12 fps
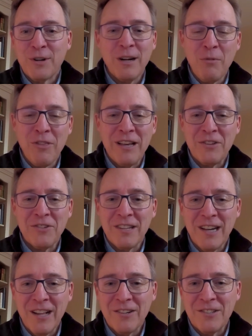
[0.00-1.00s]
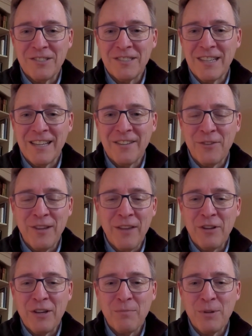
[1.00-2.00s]
a couple $1,000s. And if you
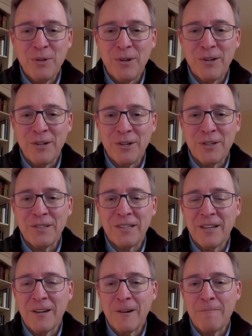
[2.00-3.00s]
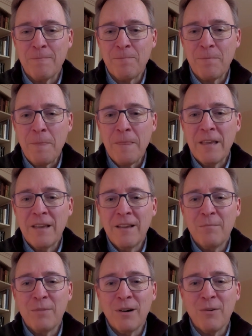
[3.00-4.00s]
have a computer, you're good to go.
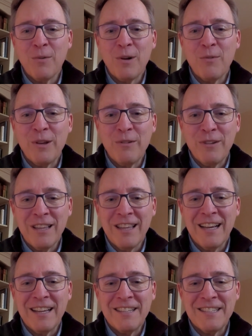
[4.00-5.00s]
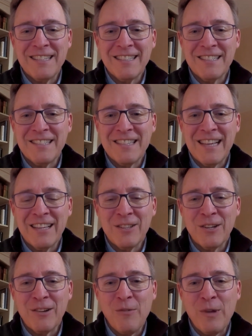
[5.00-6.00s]
But what we realized is that,
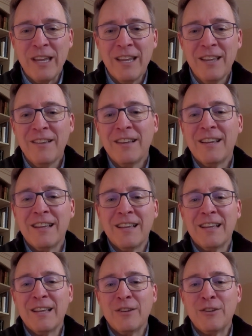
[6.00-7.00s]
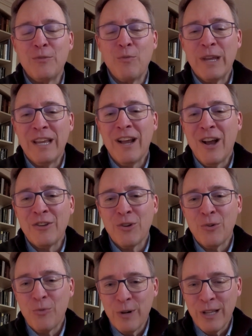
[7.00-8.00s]
look, we
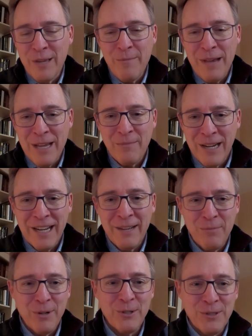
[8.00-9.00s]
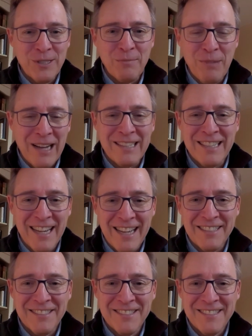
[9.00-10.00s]
don't really make money producing
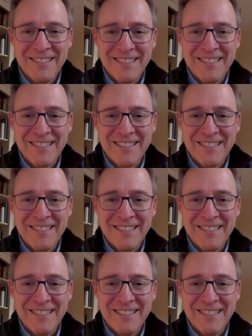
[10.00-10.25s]
podcasts.